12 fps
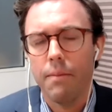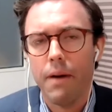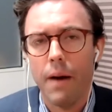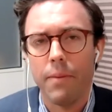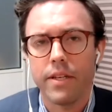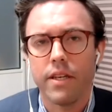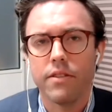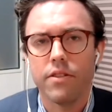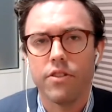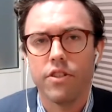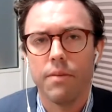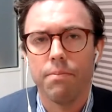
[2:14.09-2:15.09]
public
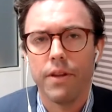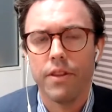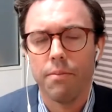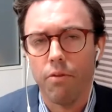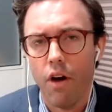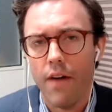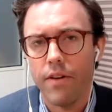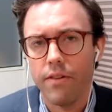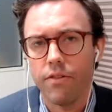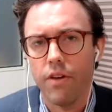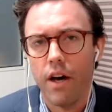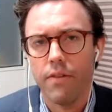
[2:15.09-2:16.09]
censorship, but the
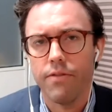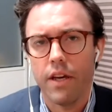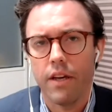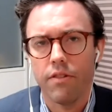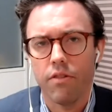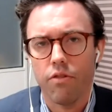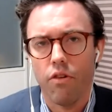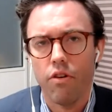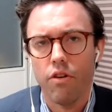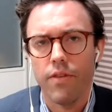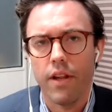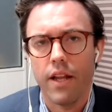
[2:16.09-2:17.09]
private side of things has
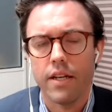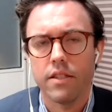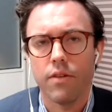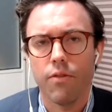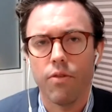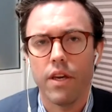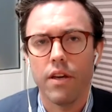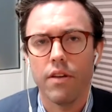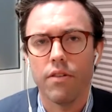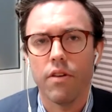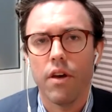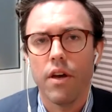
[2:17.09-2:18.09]
grown over the last several
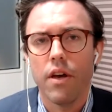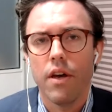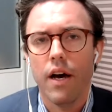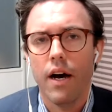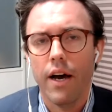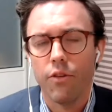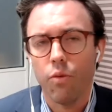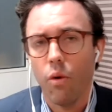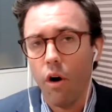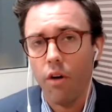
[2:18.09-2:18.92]
years as well.